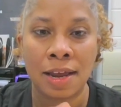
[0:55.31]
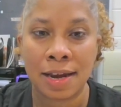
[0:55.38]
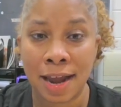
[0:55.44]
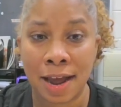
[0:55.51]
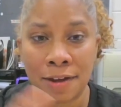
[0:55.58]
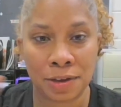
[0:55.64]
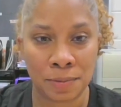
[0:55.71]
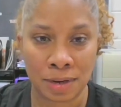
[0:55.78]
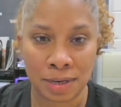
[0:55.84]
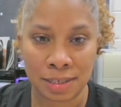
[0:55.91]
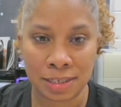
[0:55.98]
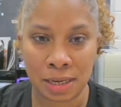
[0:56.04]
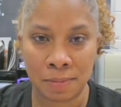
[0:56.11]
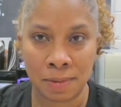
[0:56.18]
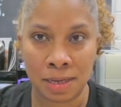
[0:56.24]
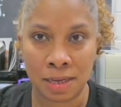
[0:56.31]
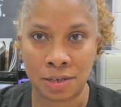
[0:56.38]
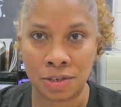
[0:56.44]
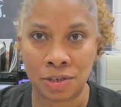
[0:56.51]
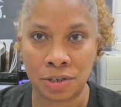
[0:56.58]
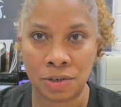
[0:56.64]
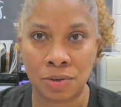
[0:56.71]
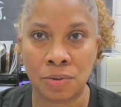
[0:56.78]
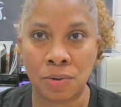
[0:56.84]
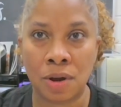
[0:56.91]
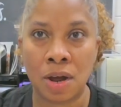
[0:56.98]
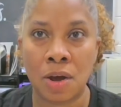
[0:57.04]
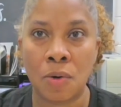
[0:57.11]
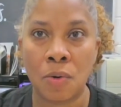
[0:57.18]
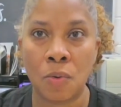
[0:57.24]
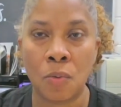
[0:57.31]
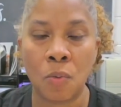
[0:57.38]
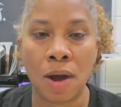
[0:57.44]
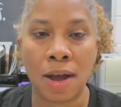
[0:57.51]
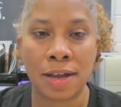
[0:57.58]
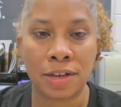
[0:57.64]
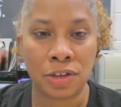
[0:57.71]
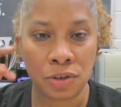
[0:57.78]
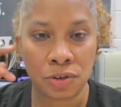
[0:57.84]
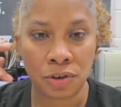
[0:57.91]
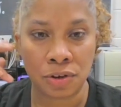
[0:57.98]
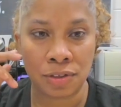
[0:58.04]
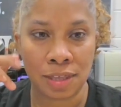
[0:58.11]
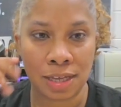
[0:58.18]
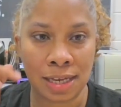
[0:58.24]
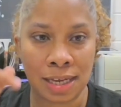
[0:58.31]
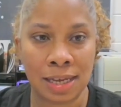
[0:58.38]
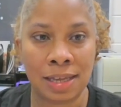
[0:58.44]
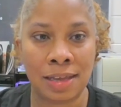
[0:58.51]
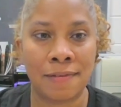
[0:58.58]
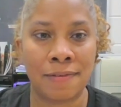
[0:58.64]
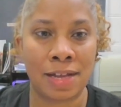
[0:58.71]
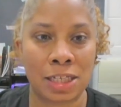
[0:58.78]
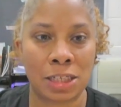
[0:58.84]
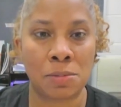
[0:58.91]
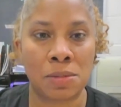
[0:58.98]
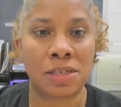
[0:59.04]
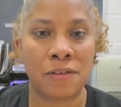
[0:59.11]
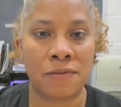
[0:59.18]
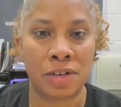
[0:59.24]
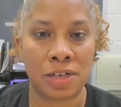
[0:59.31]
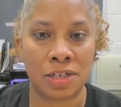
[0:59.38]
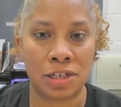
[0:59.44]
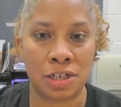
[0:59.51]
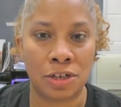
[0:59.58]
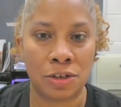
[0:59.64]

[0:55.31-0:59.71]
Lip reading: Now you want to take me into what you're thinking that's specific to